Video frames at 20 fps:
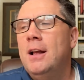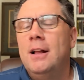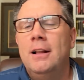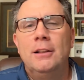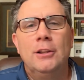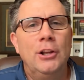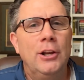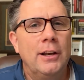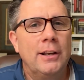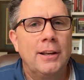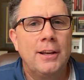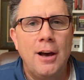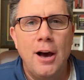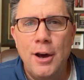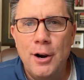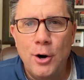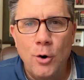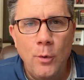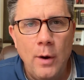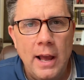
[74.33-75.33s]
Look,
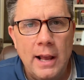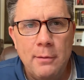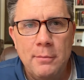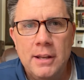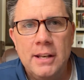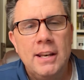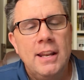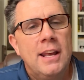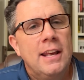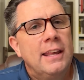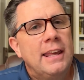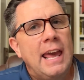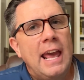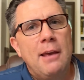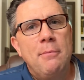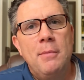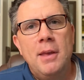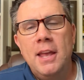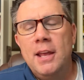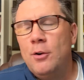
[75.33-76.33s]
Connor Wegman
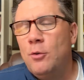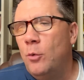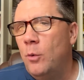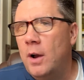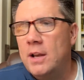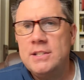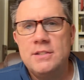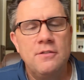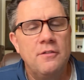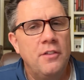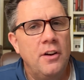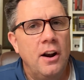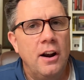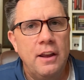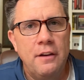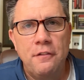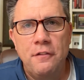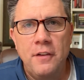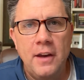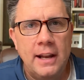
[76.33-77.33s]
came in, wasn't very
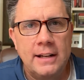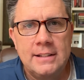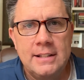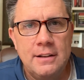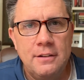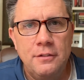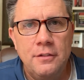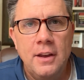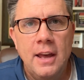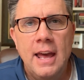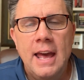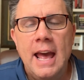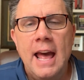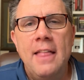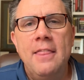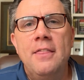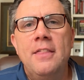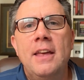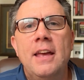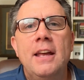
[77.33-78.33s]
effective,
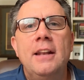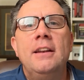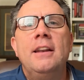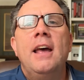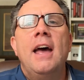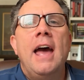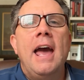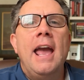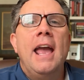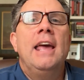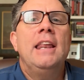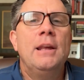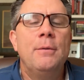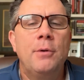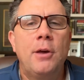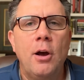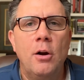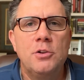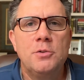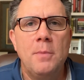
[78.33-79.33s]
and then A&M
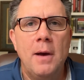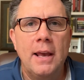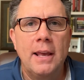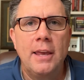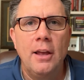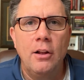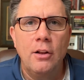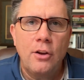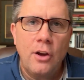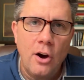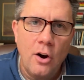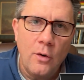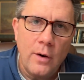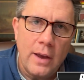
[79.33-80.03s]
coach Mike Elko